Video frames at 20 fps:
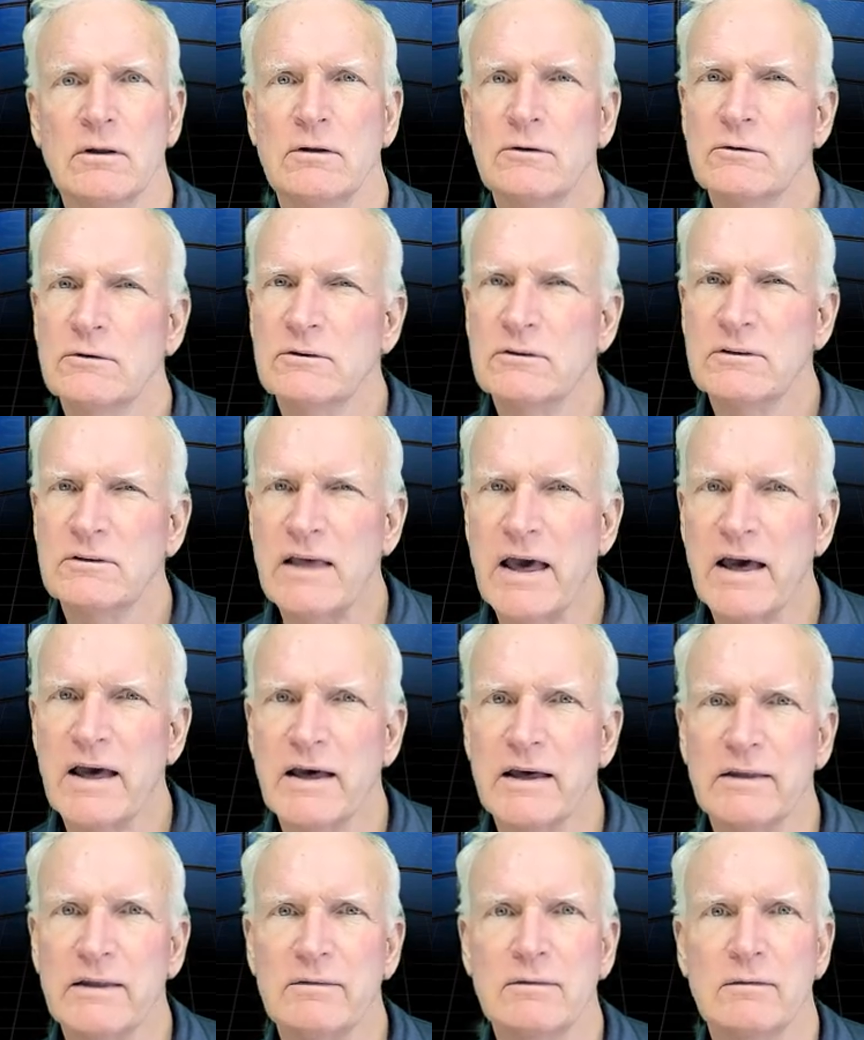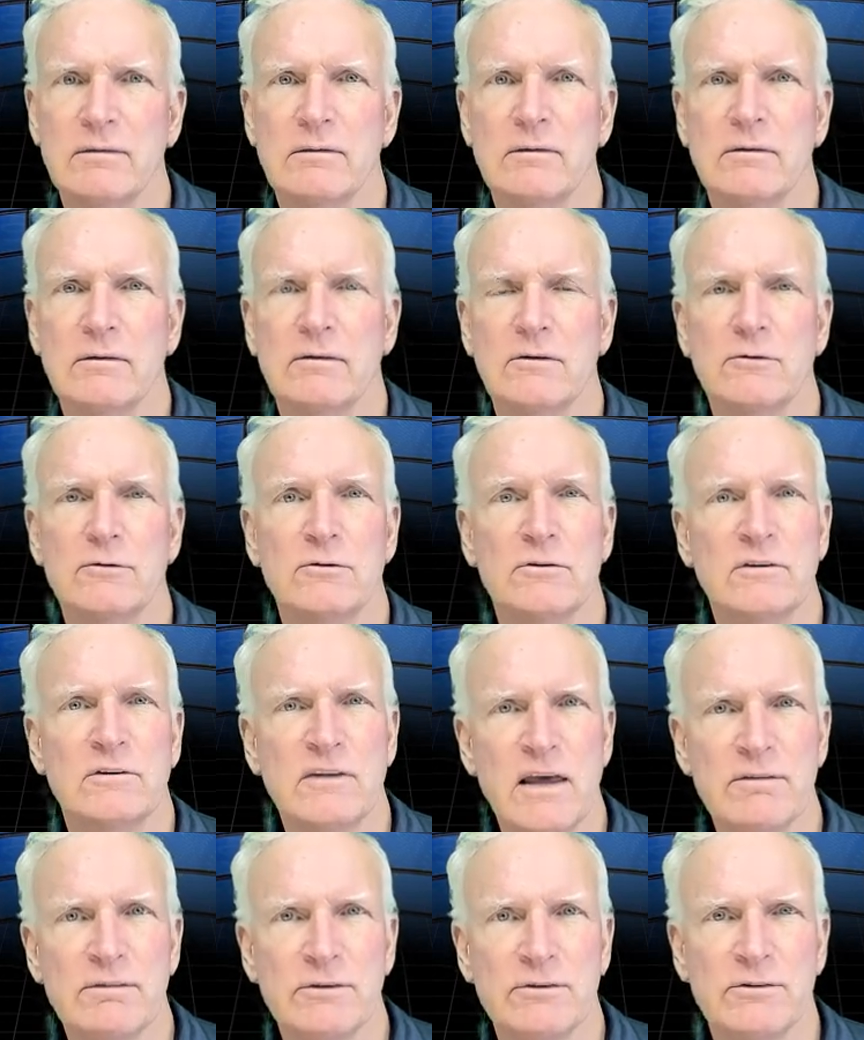You're sad. You're
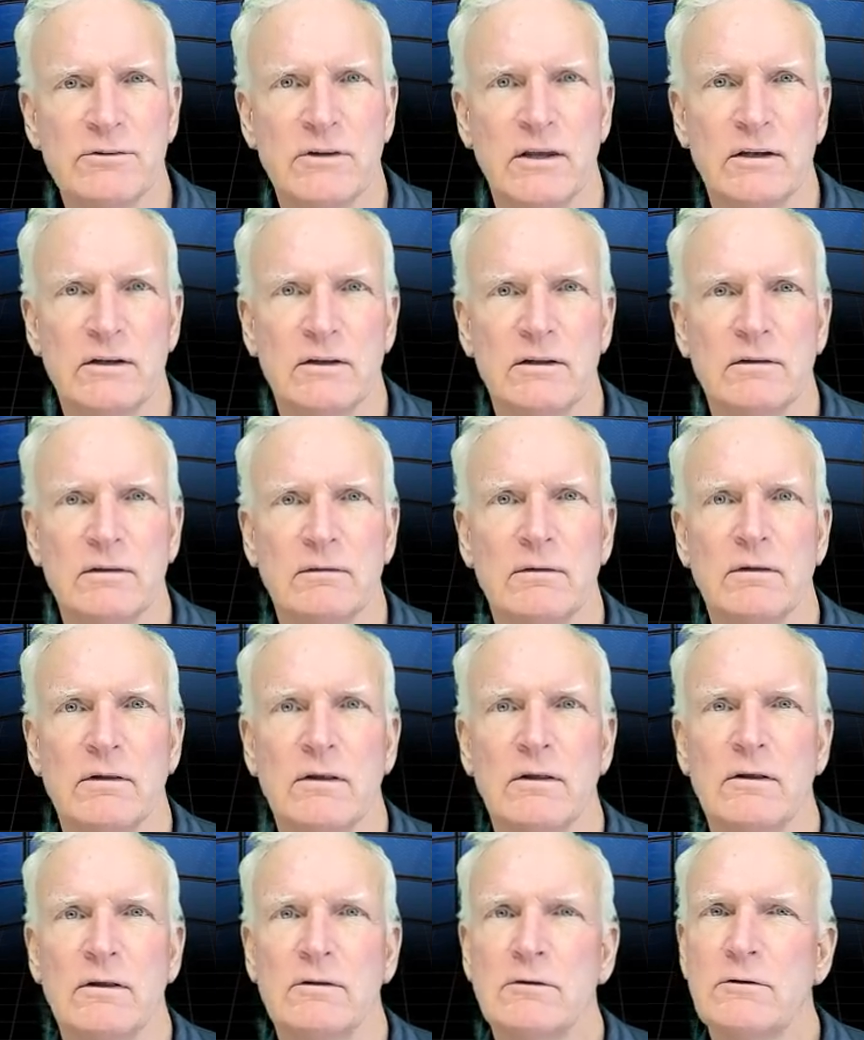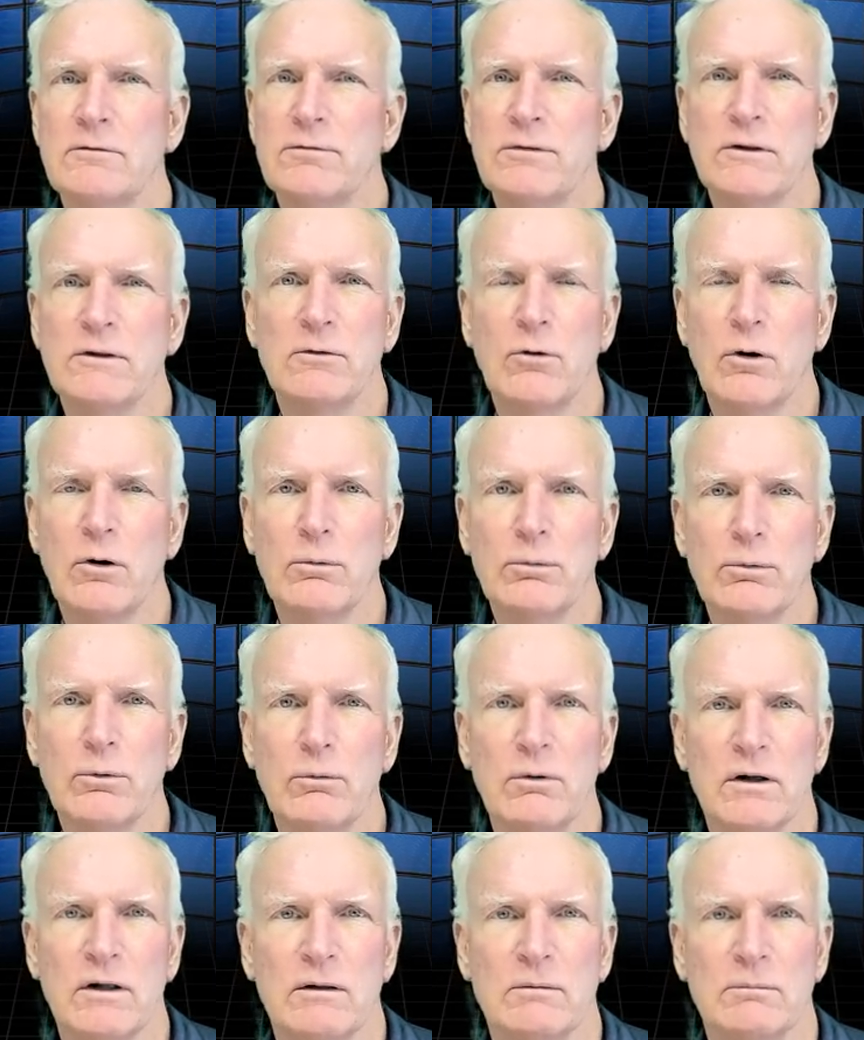devastated. You feel
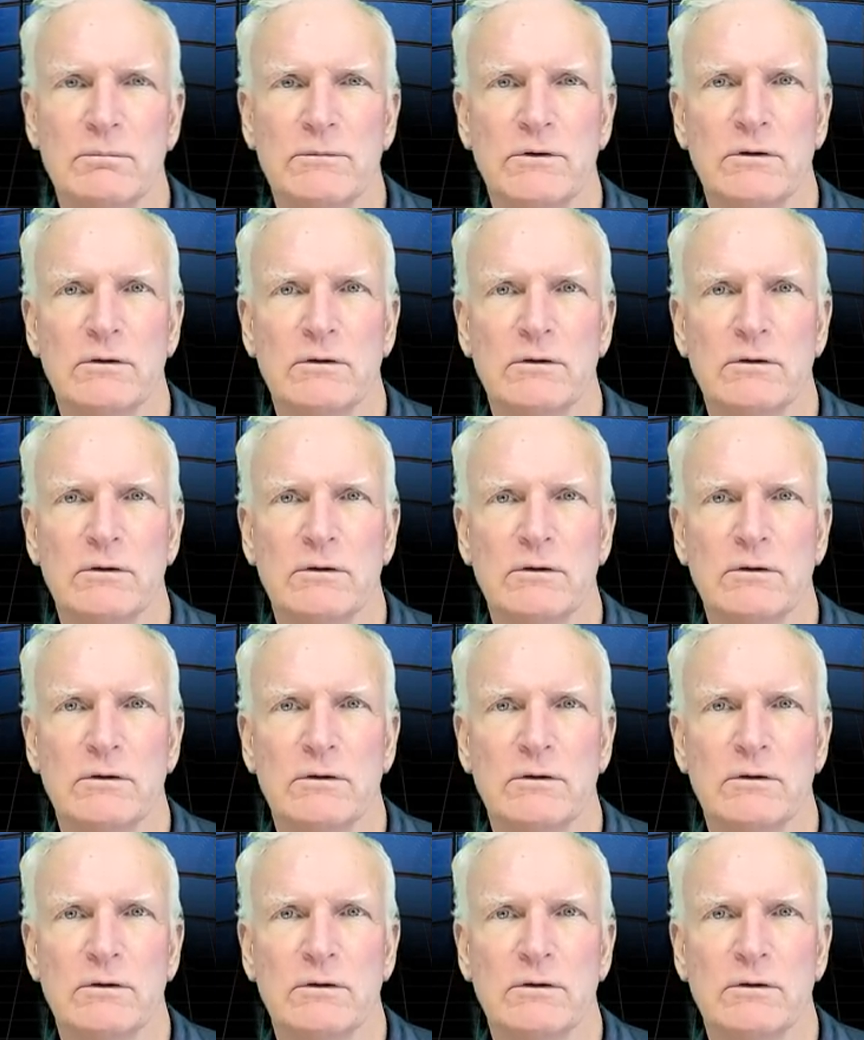overwhelmed.